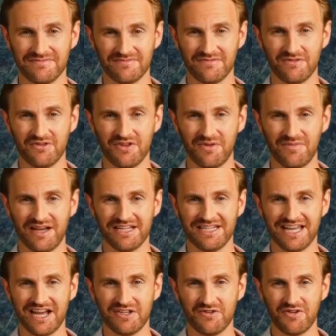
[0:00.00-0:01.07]
Tree-based
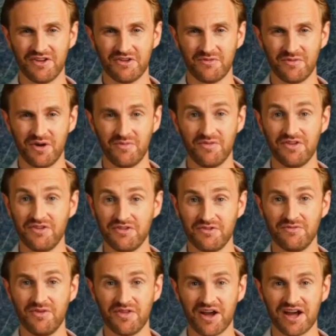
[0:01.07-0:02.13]
hedgerows will produce
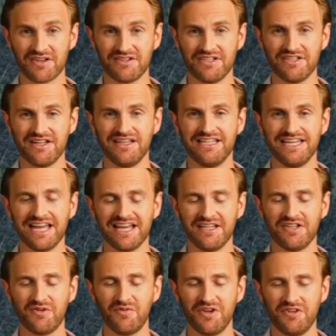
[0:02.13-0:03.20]
more oxygen and
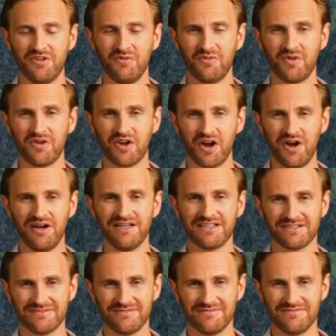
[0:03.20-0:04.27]
sequester more
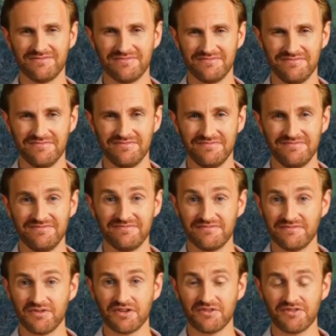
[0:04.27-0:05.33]
carbon.
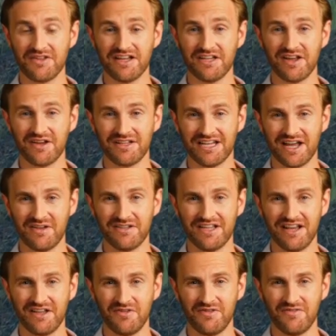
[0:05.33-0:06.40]
We used a known
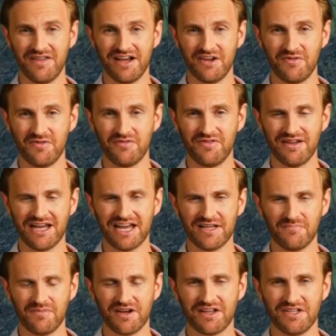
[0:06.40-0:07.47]
calculator available from
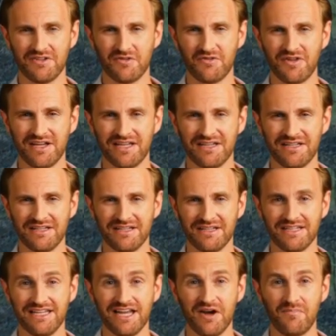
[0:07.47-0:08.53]
8 billion trees
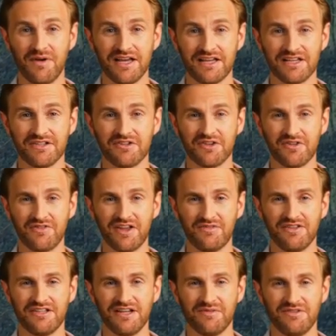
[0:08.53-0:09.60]
and made conservative
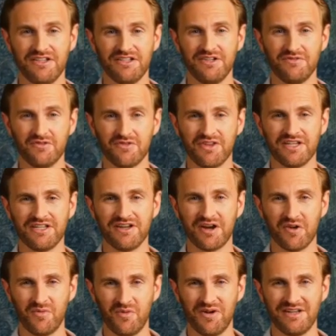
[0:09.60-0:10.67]
assumptions of trees
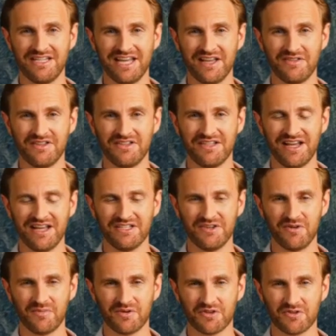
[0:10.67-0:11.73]
about 1/10 the size
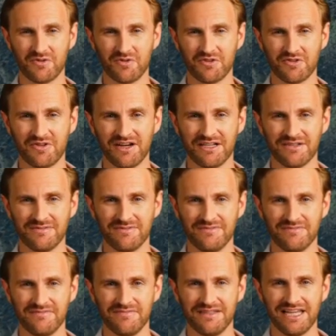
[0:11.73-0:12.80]
of a mature tree
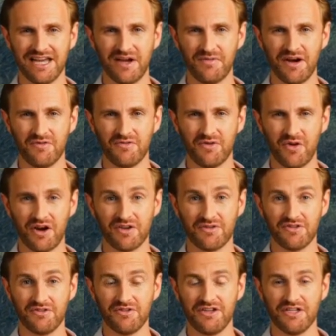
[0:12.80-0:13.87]
and about
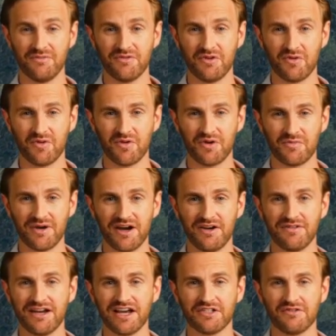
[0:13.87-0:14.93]
400 trees per quarter mile
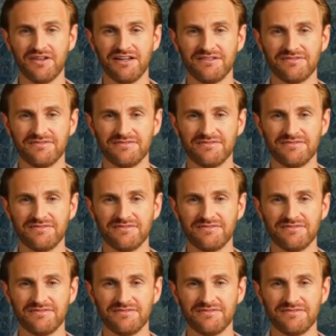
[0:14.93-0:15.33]
of hedgerow.